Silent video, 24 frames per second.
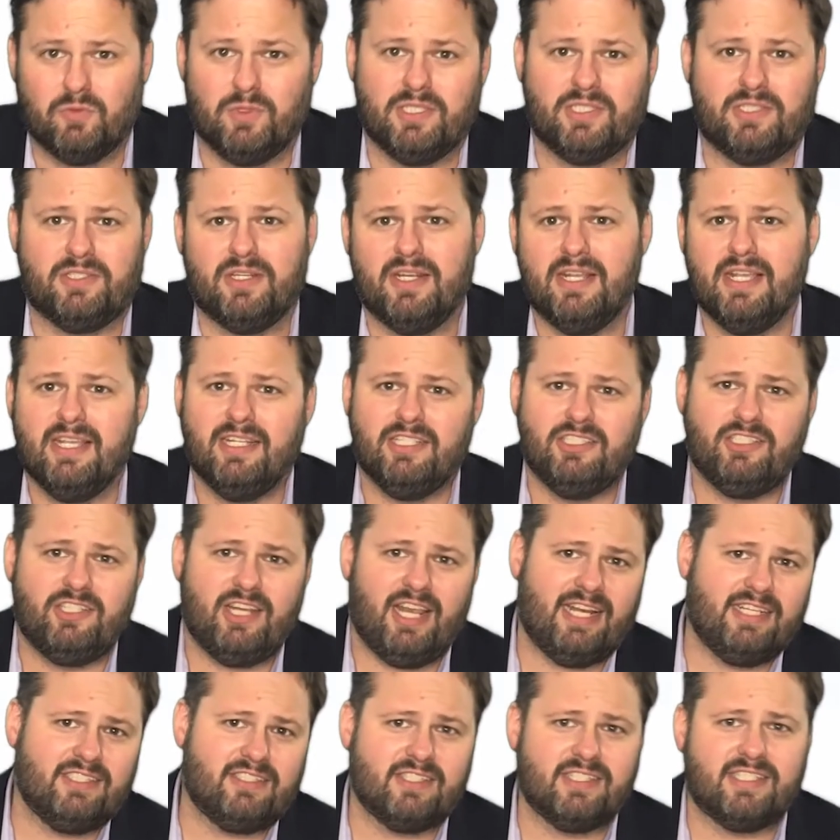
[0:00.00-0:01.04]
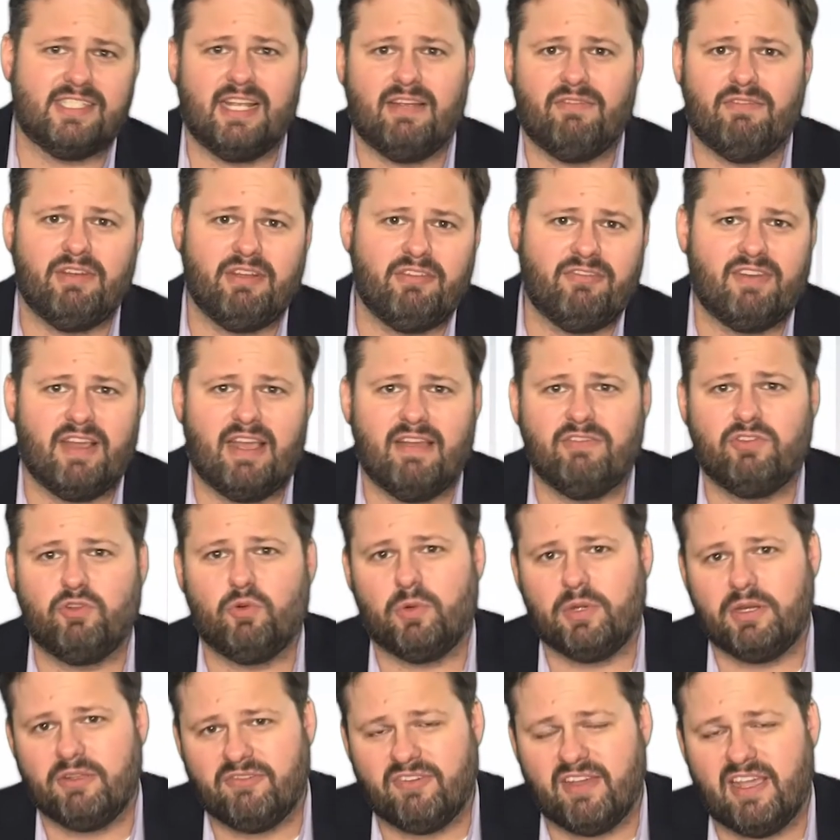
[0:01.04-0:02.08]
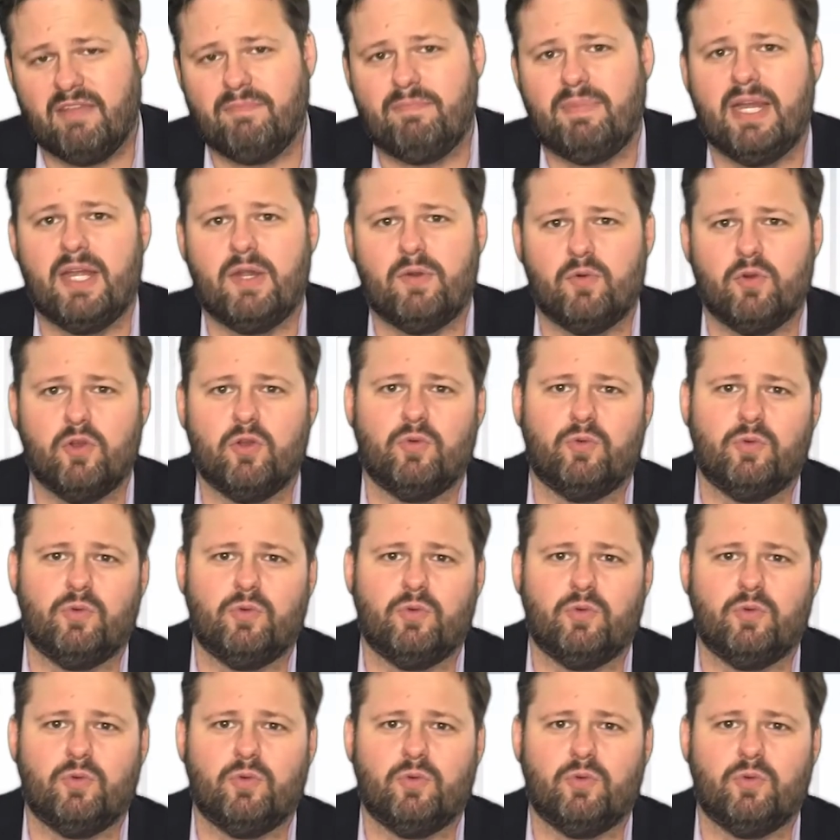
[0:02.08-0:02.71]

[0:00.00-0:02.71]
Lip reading: which changed the 75-25 payroll